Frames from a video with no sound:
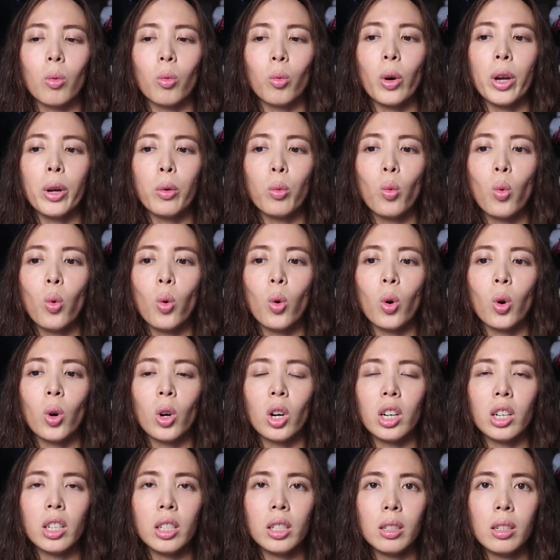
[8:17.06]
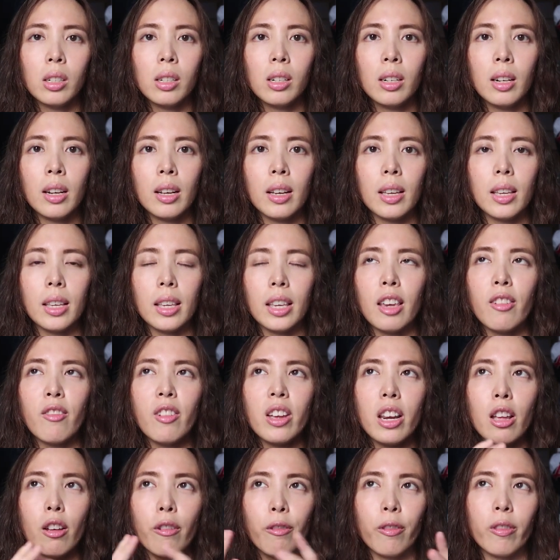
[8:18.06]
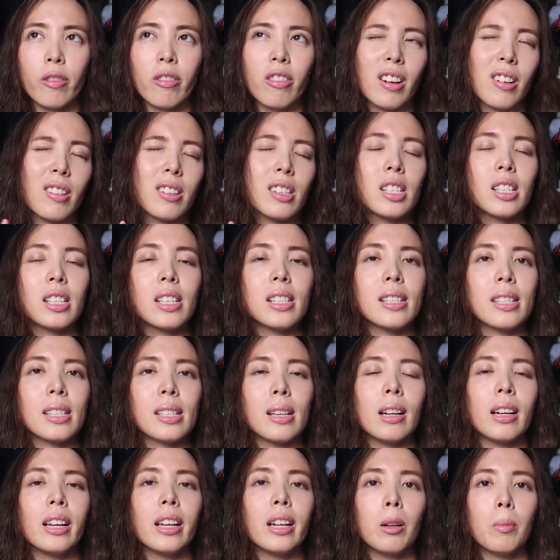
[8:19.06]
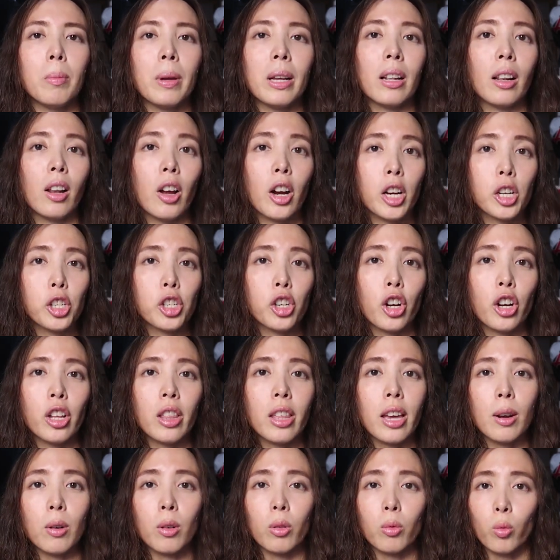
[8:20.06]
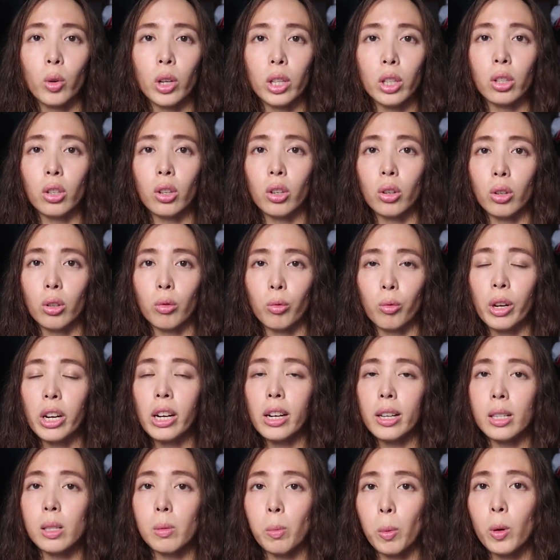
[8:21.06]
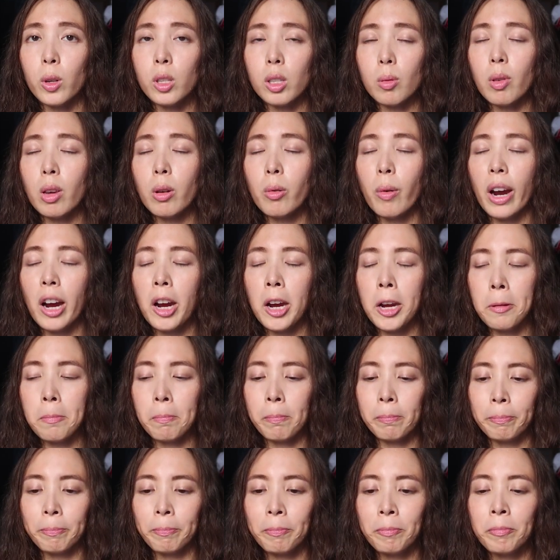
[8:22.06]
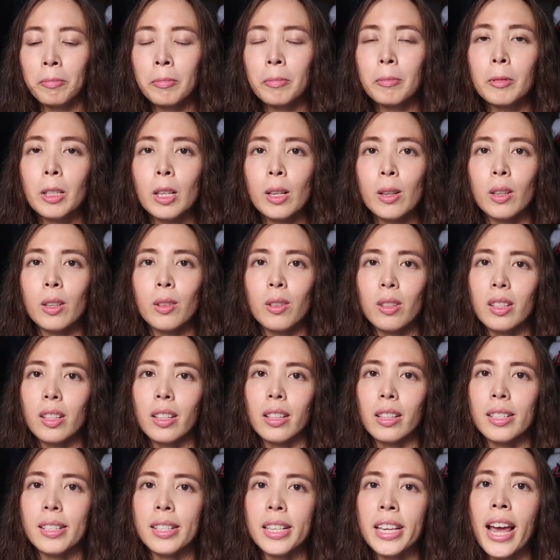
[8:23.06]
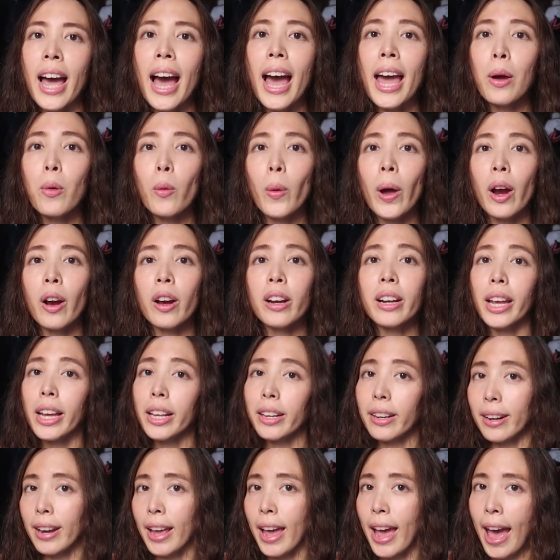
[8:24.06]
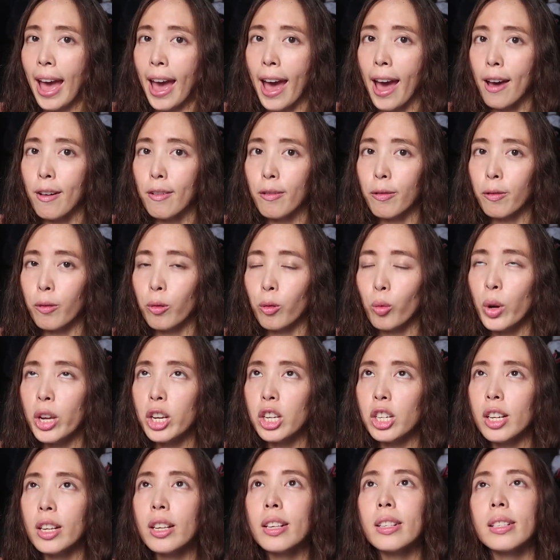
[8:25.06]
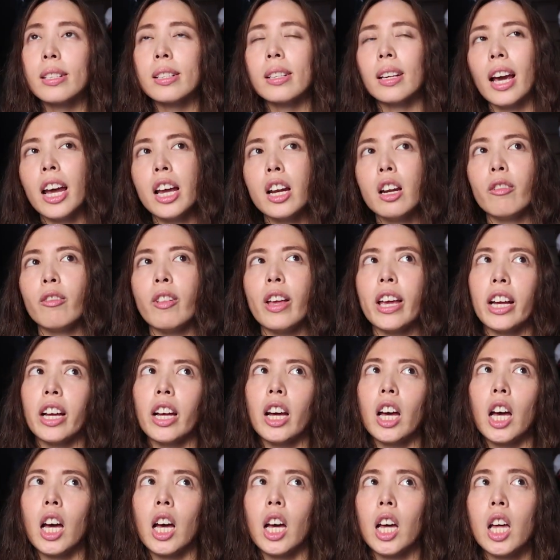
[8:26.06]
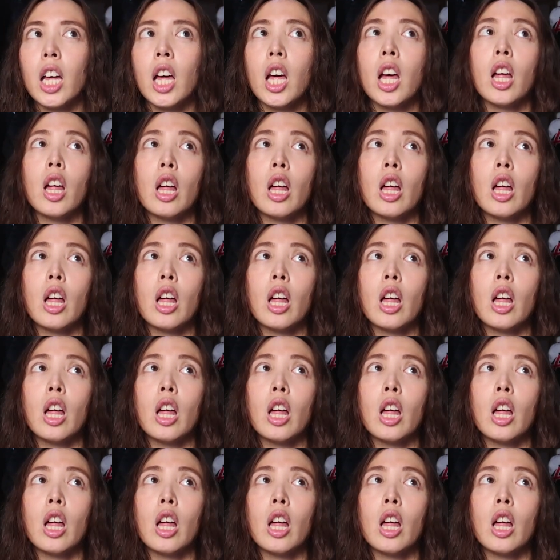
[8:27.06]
when worn, even if they're just a little bit larger than what you're really supposed to be wearing. See, I wear an eight and a half, which is kind of like a